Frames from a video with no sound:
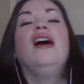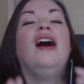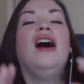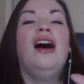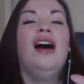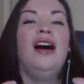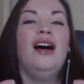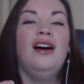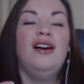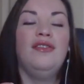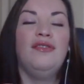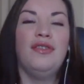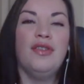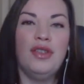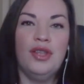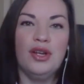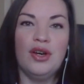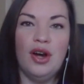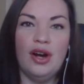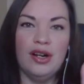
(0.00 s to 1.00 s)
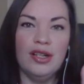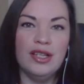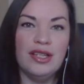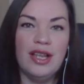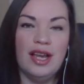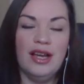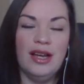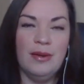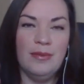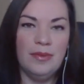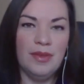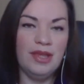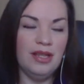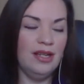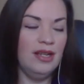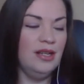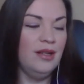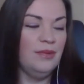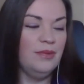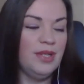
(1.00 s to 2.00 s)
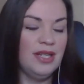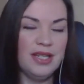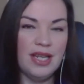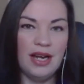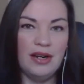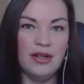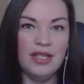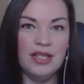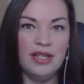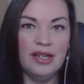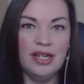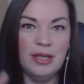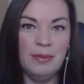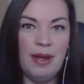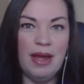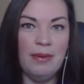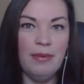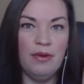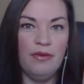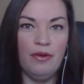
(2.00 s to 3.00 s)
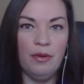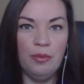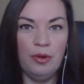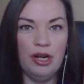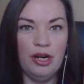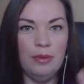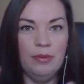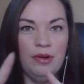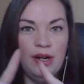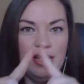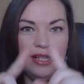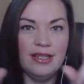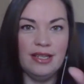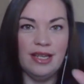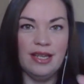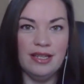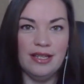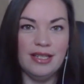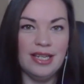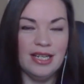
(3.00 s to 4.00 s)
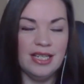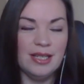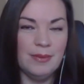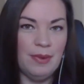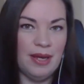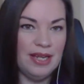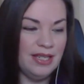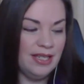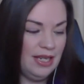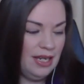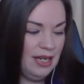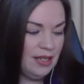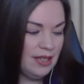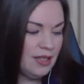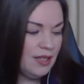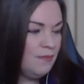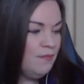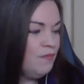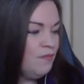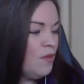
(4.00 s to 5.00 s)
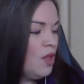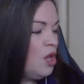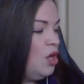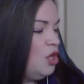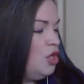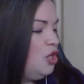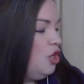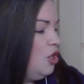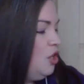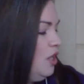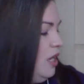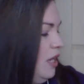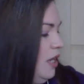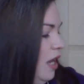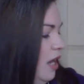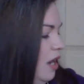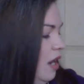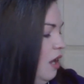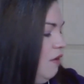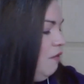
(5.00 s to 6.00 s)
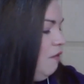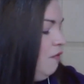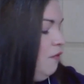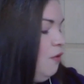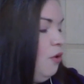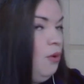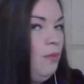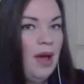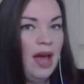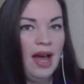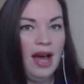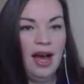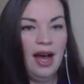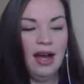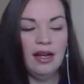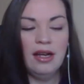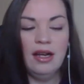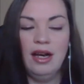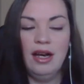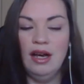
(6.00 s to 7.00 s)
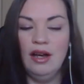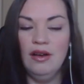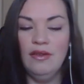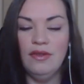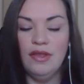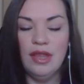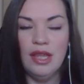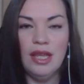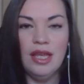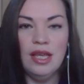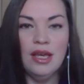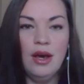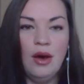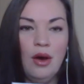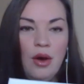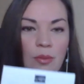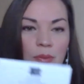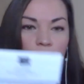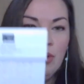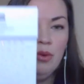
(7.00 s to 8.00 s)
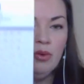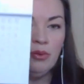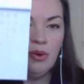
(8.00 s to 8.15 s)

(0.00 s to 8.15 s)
of the cards, the designer series paper for Pretty Prince in 6 by 6. you're going to get a full pack of the opal